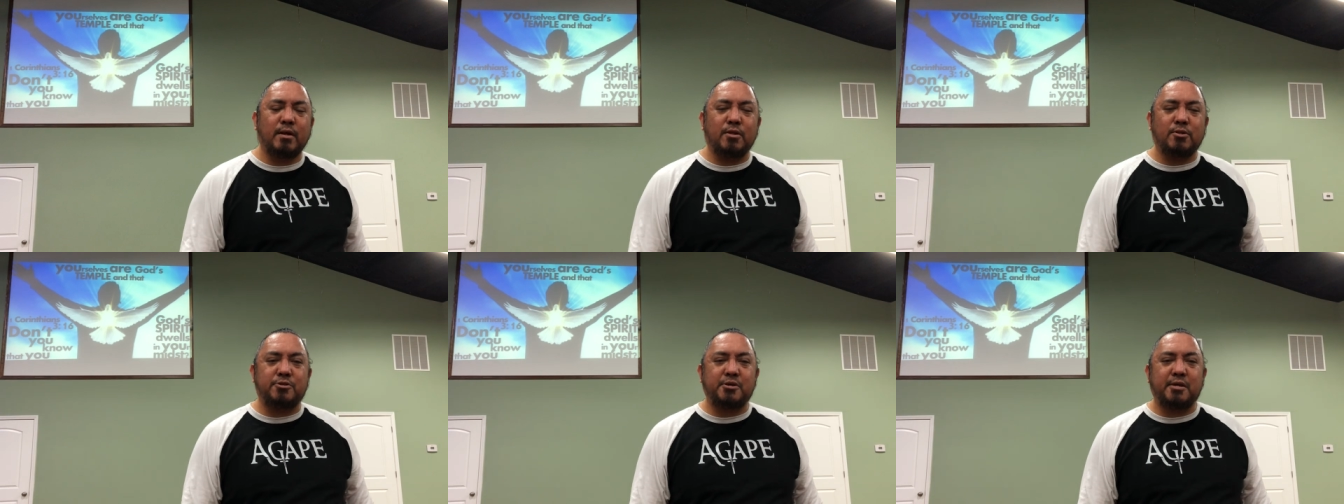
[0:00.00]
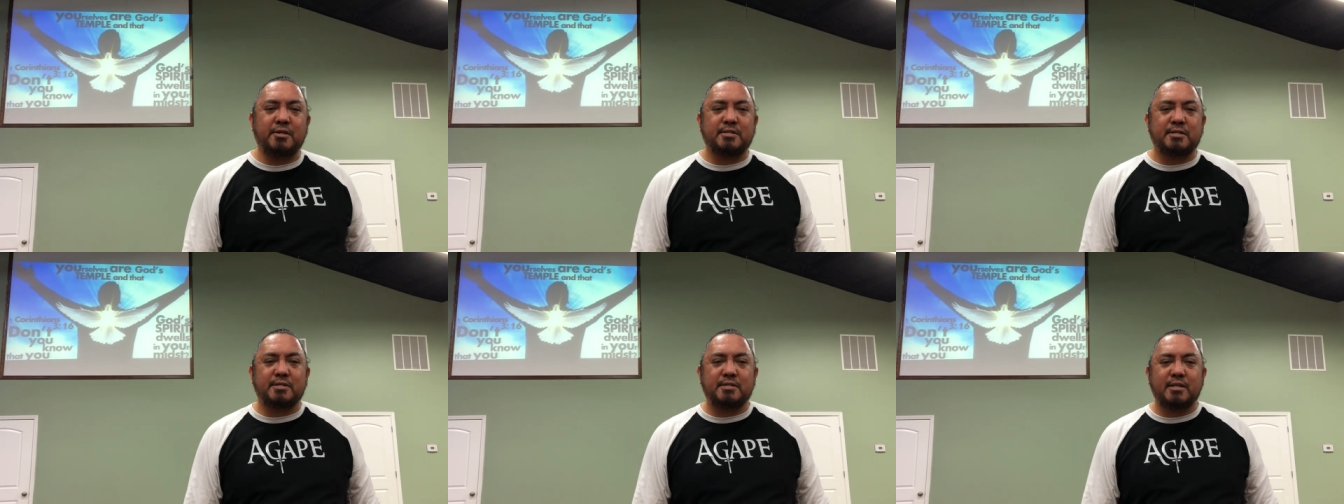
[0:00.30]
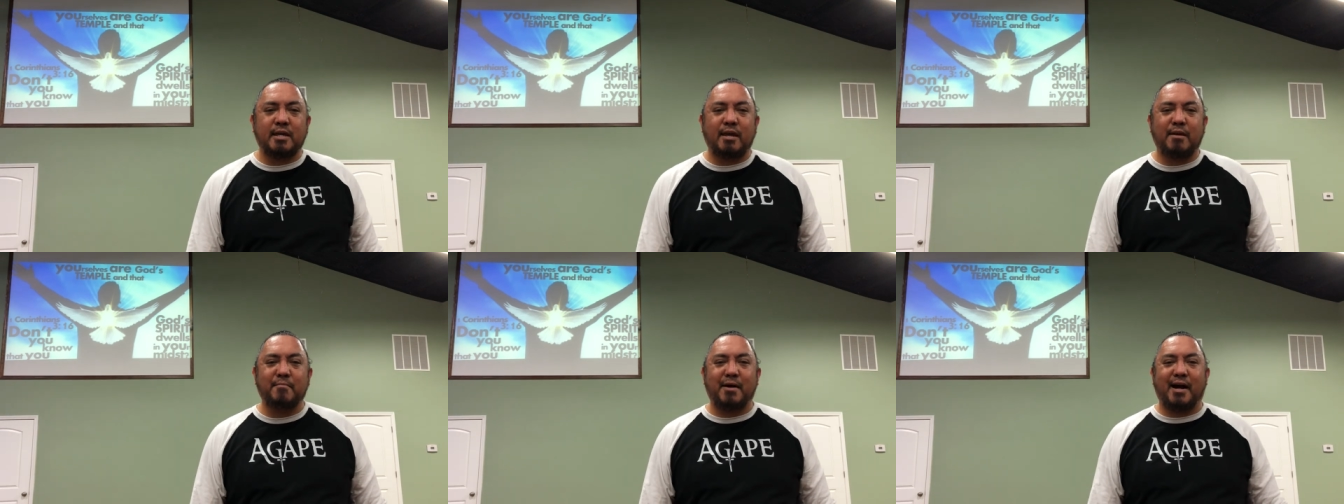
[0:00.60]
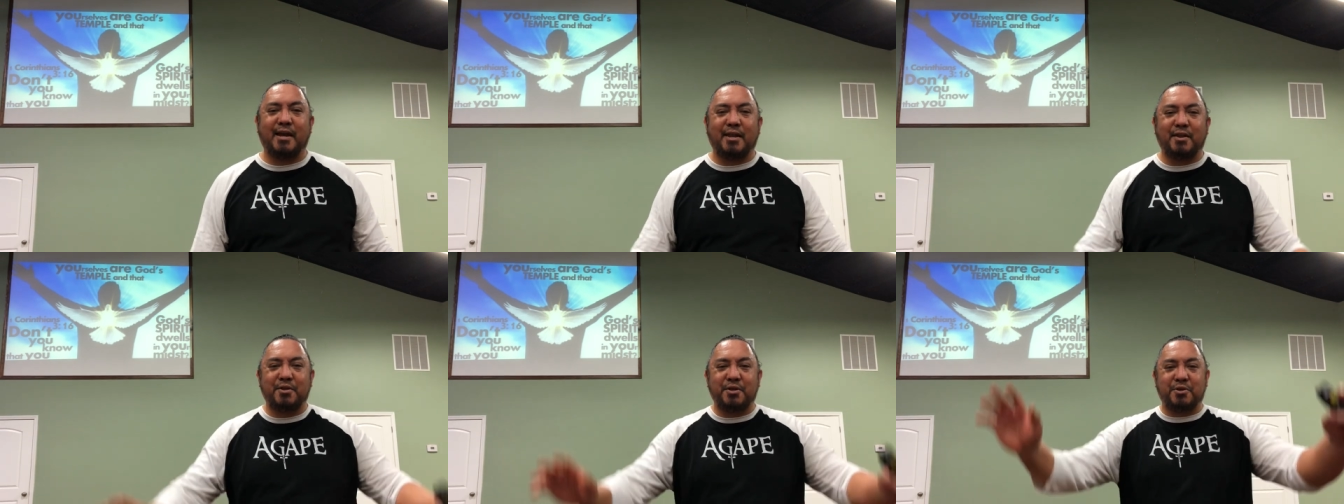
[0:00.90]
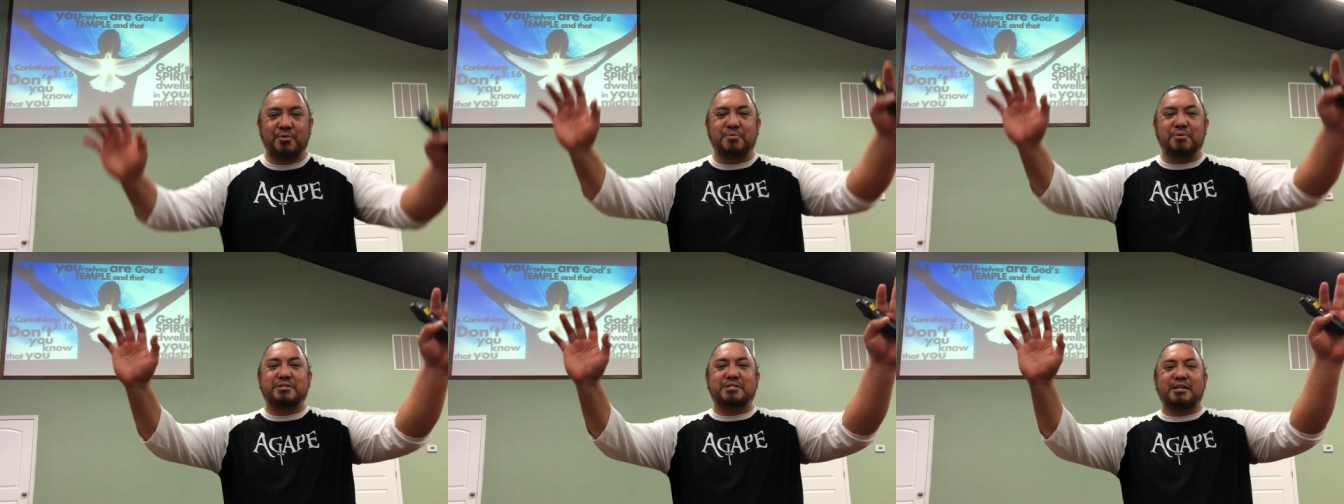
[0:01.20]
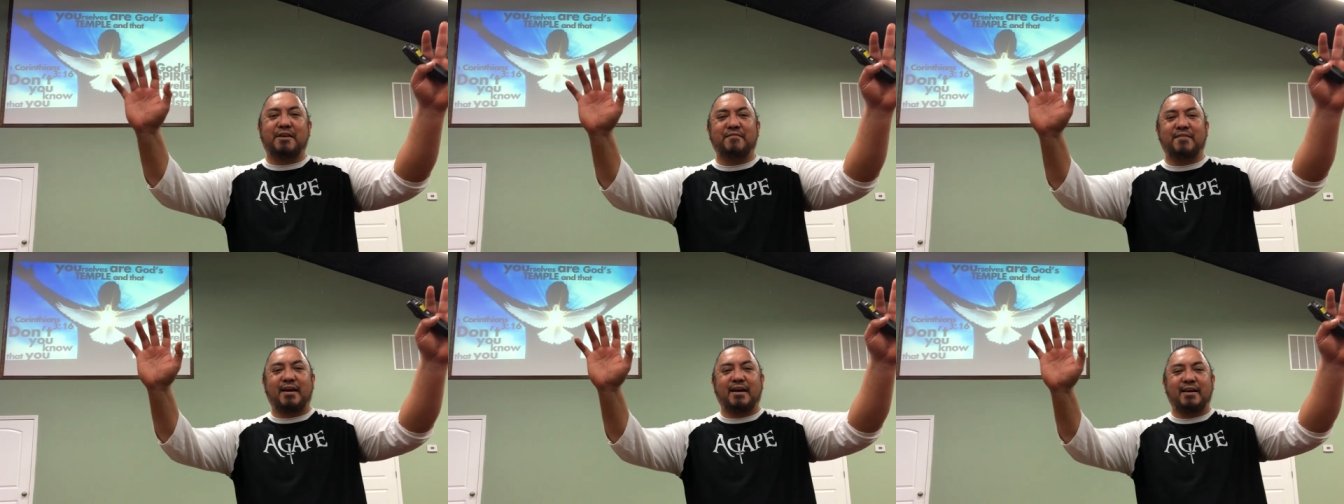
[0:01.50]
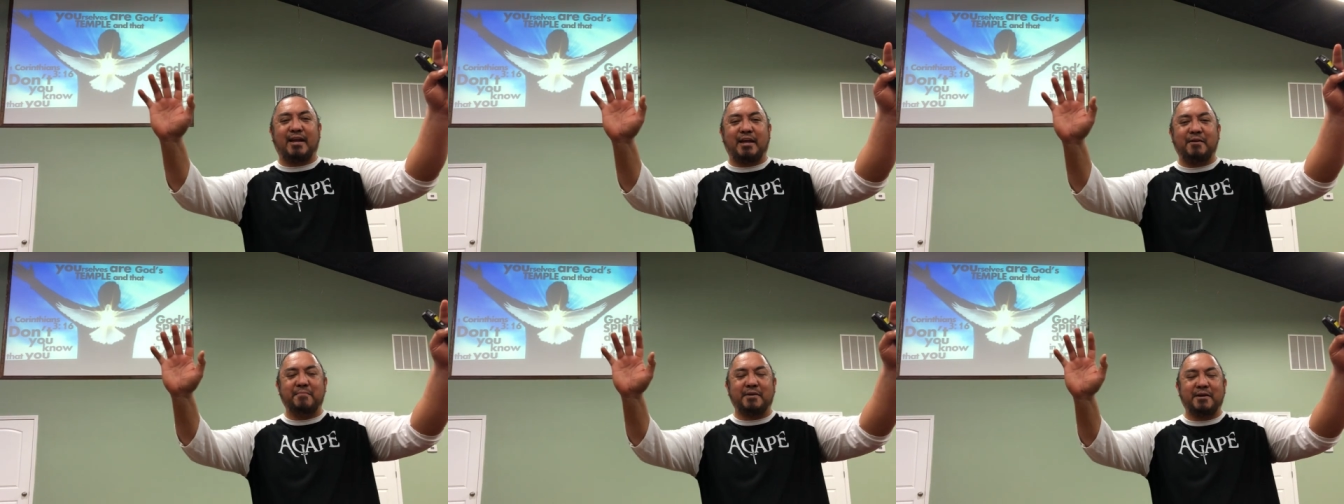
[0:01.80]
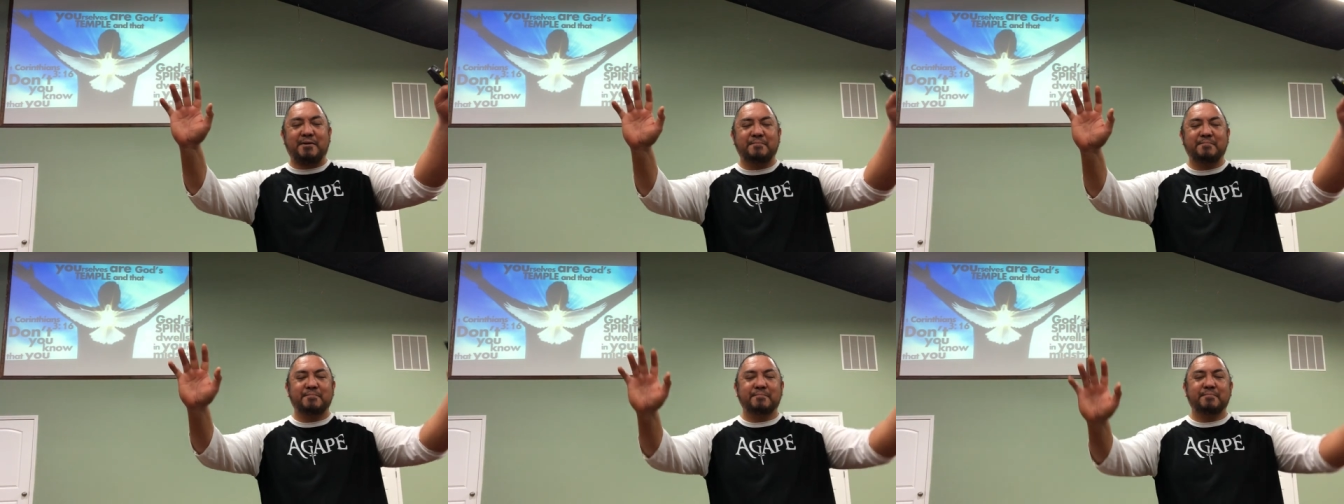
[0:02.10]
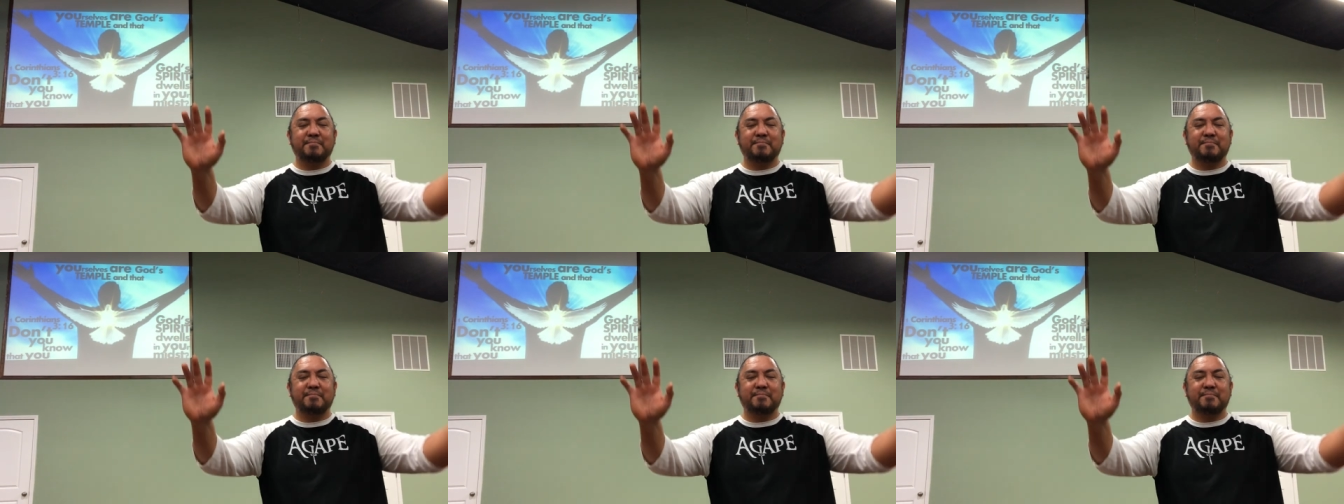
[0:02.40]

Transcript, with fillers: in Jesus' name. Hallelujah. You receive that? Amen.